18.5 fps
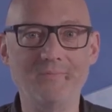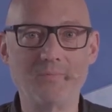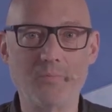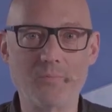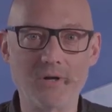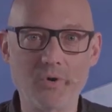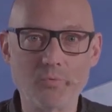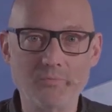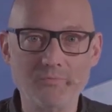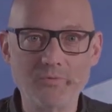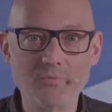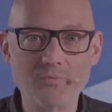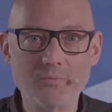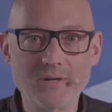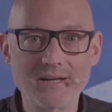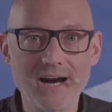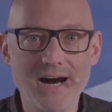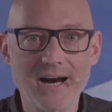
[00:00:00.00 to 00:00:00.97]
We also
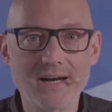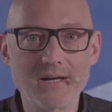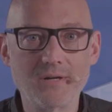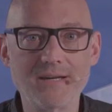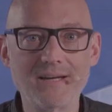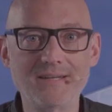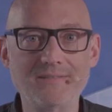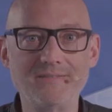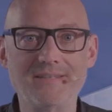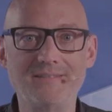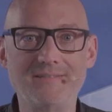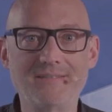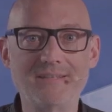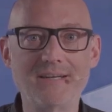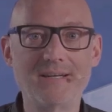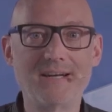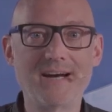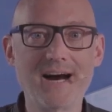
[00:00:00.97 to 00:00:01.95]
rely on
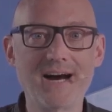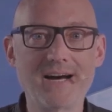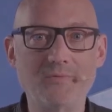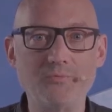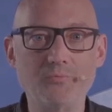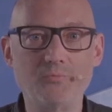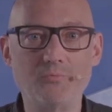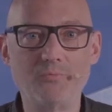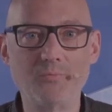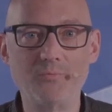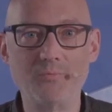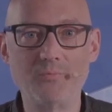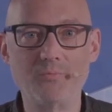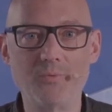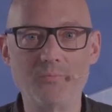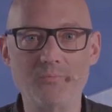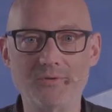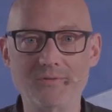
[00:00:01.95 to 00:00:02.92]
existing K2
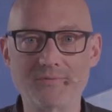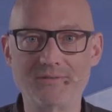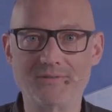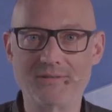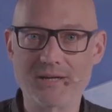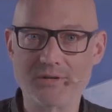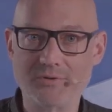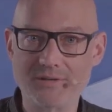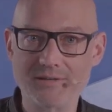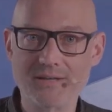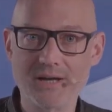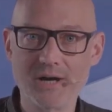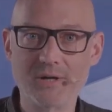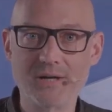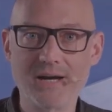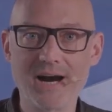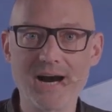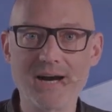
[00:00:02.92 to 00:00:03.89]
components such as
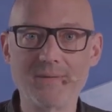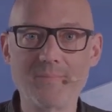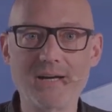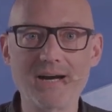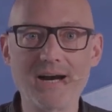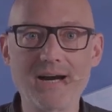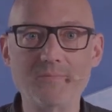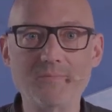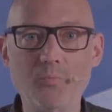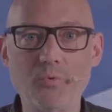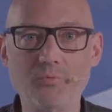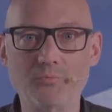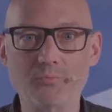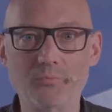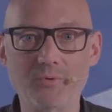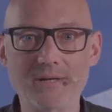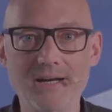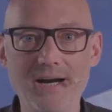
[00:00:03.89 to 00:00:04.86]
our climber and
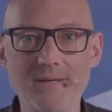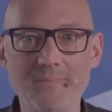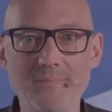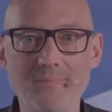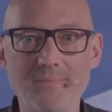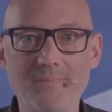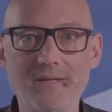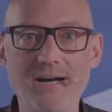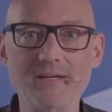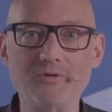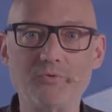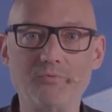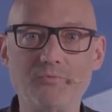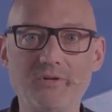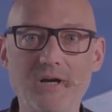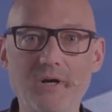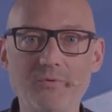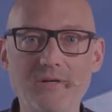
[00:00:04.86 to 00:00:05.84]
module clamps and
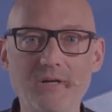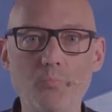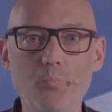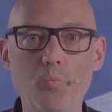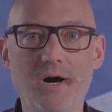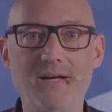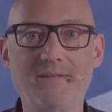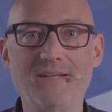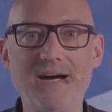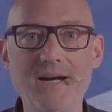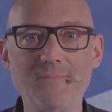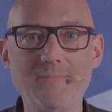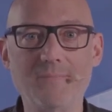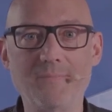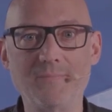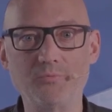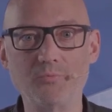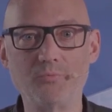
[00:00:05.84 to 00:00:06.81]
use only one type
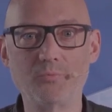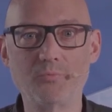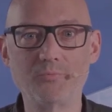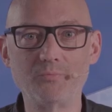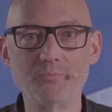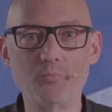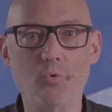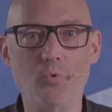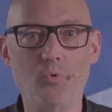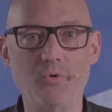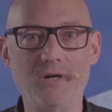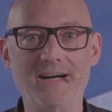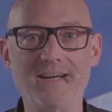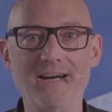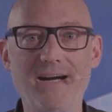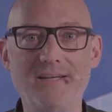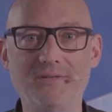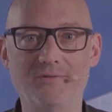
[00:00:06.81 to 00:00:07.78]
of screw for all
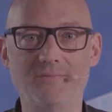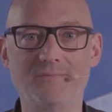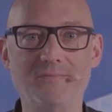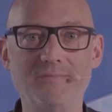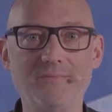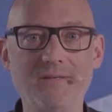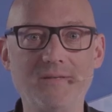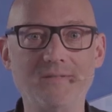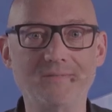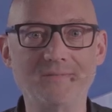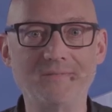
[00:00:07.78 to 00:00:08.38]
connections.